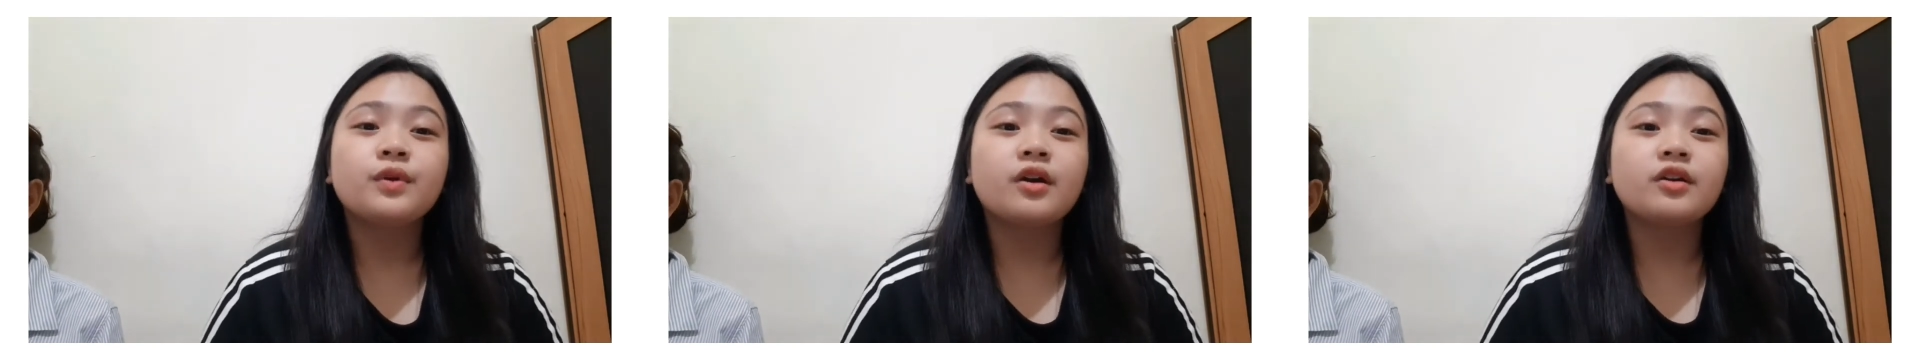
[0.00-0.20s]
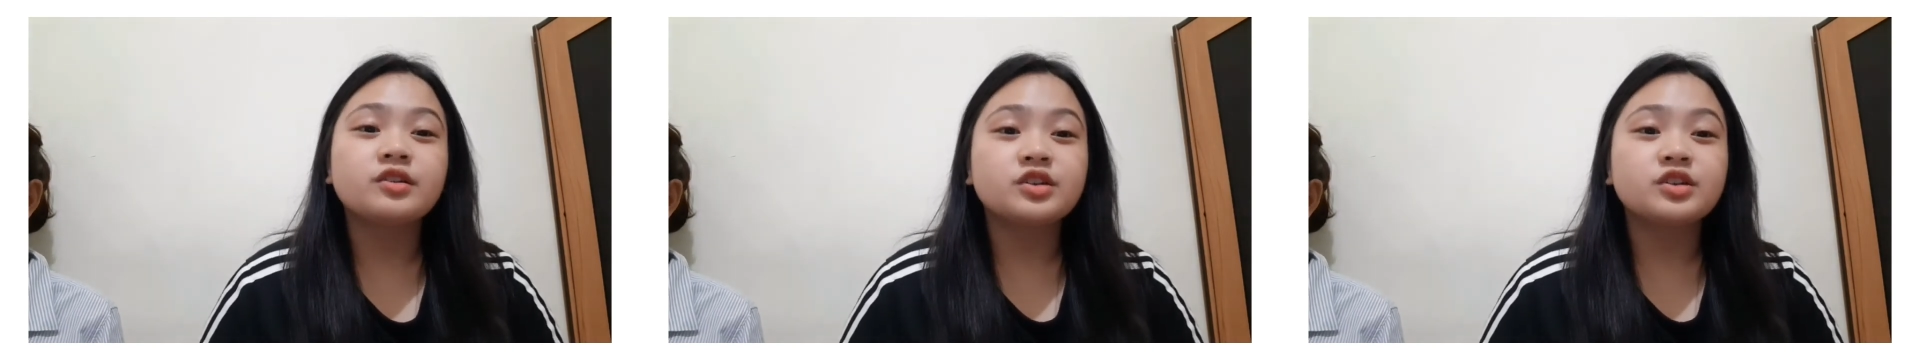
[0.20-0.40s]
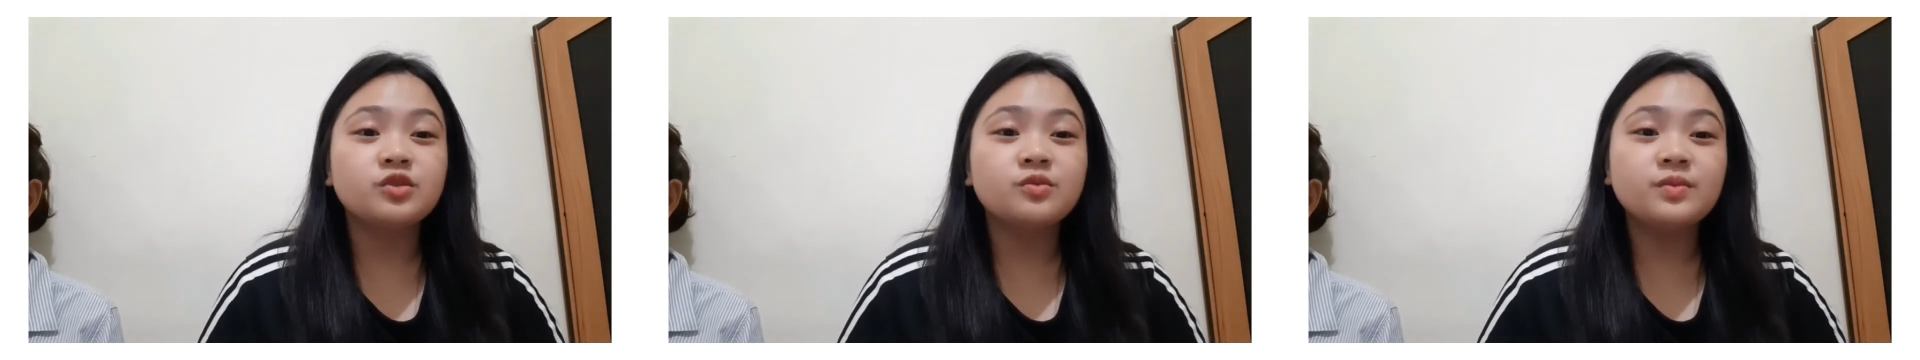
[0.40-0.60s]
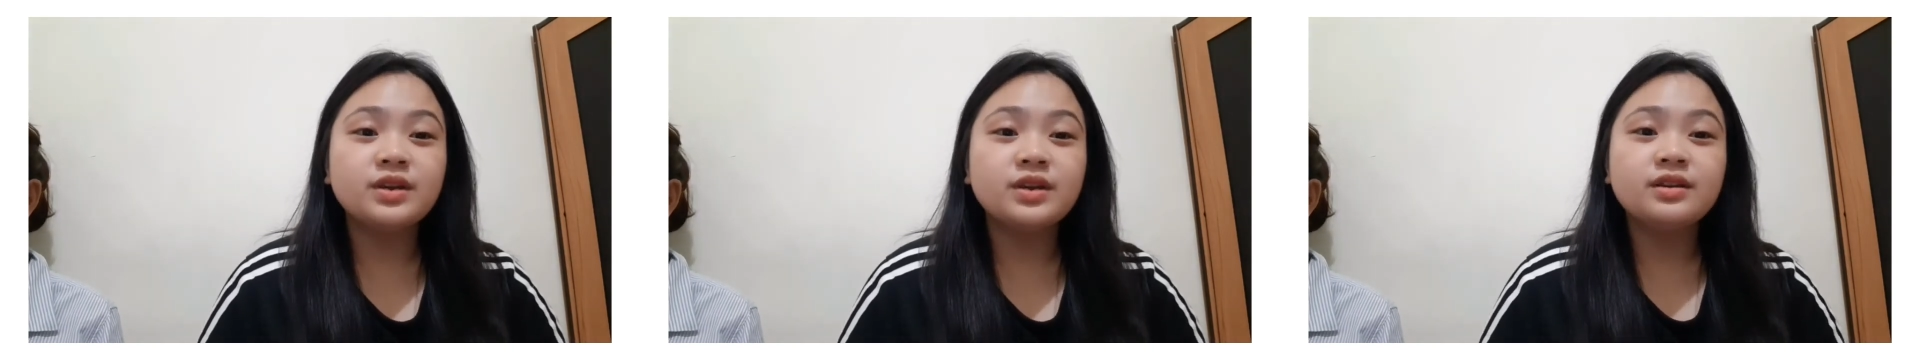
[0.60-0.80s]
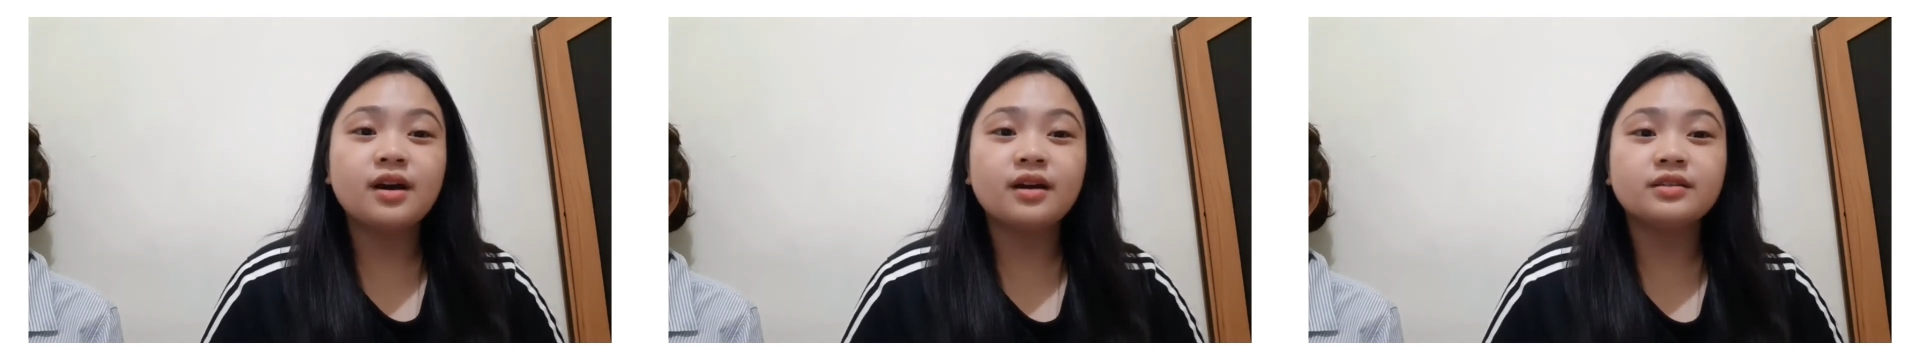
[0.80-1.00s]
are
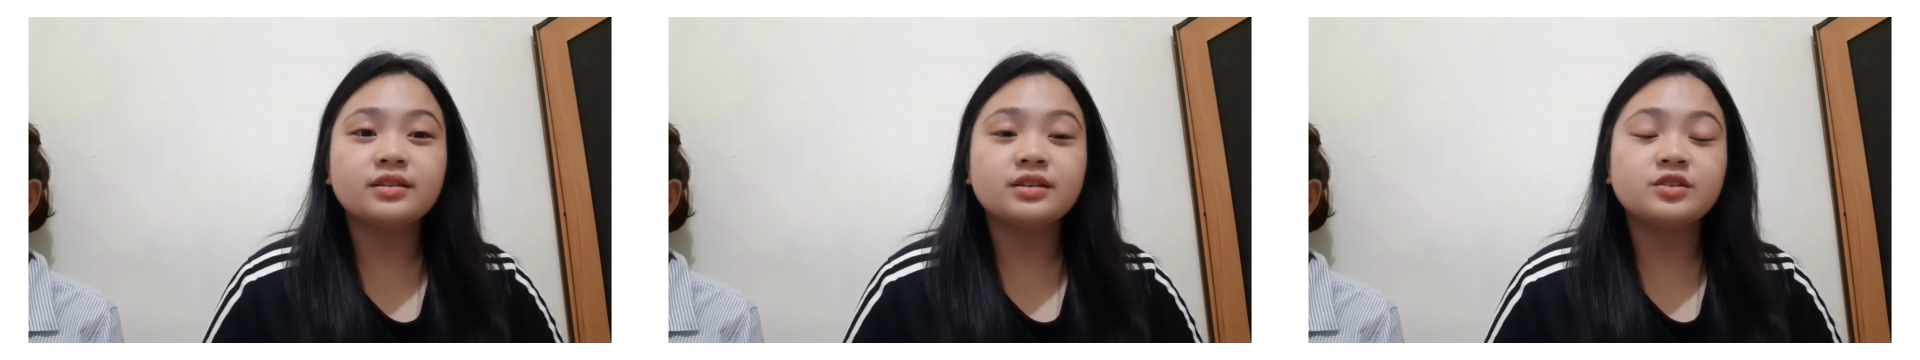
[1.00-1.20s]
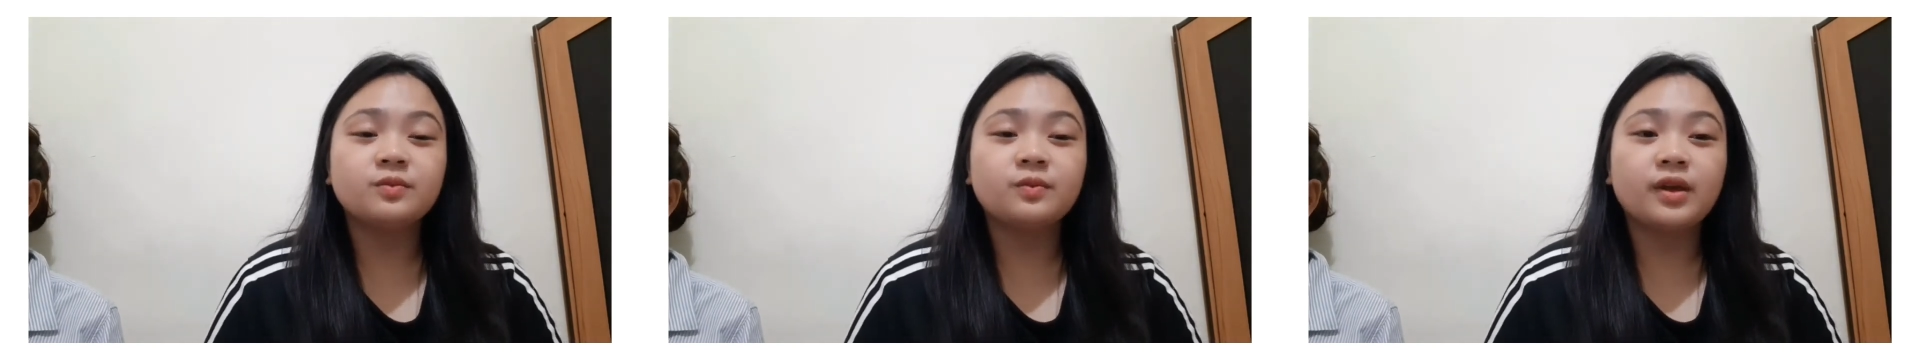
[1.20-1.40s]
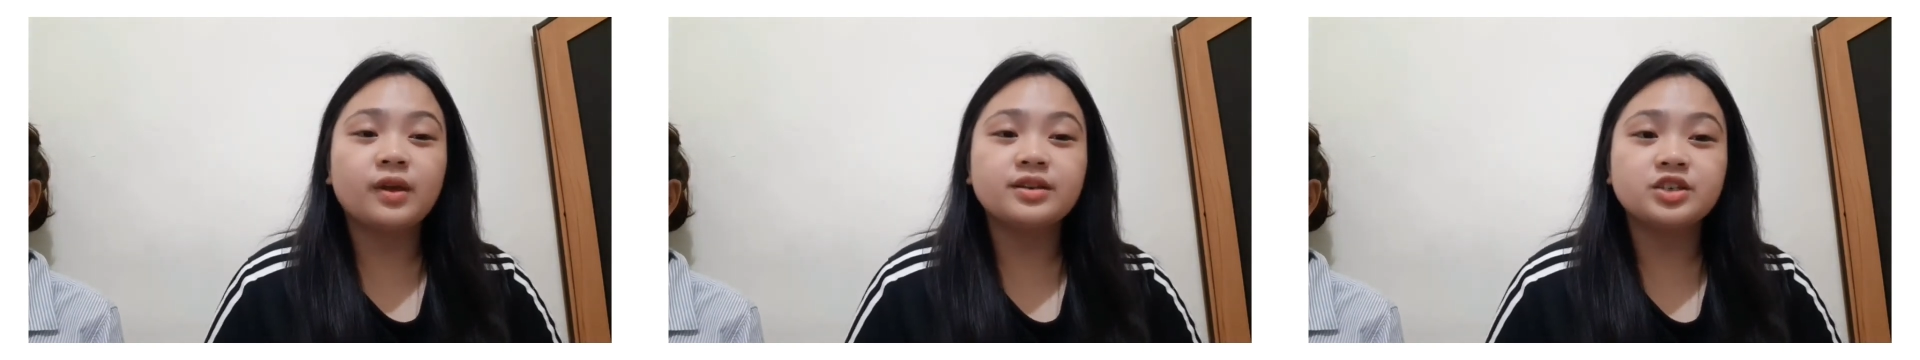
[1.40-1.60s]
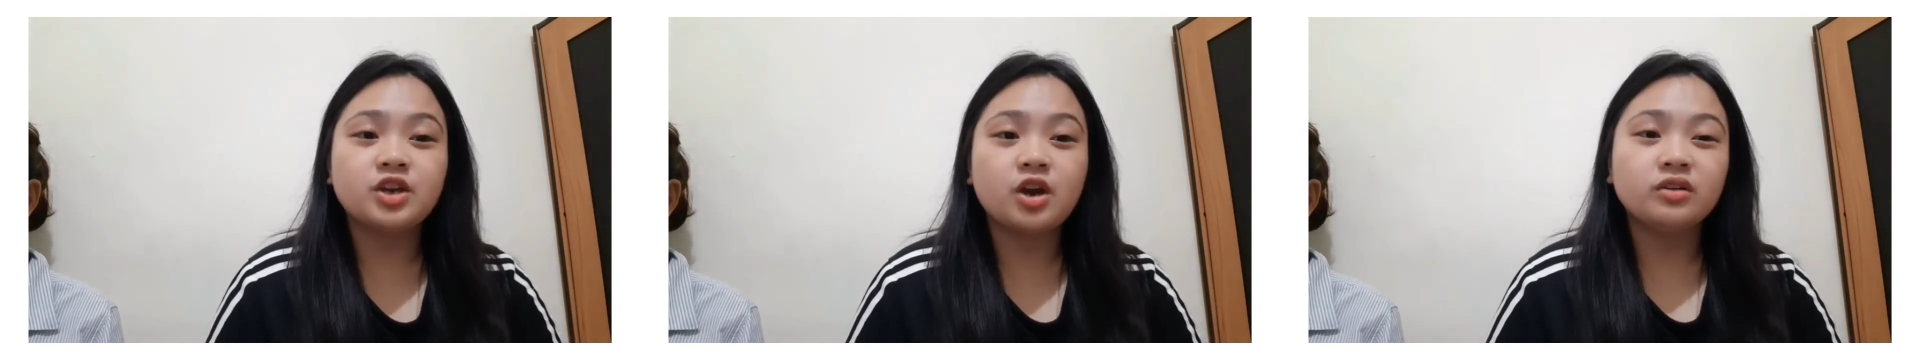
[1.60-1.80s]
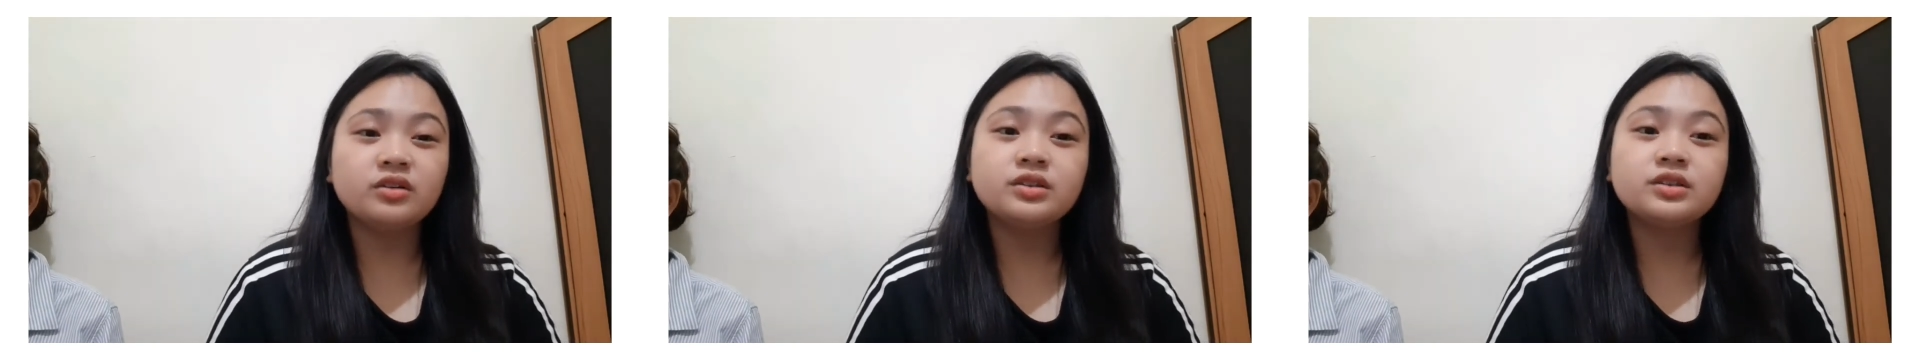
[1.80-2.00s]
assuming that the supply shock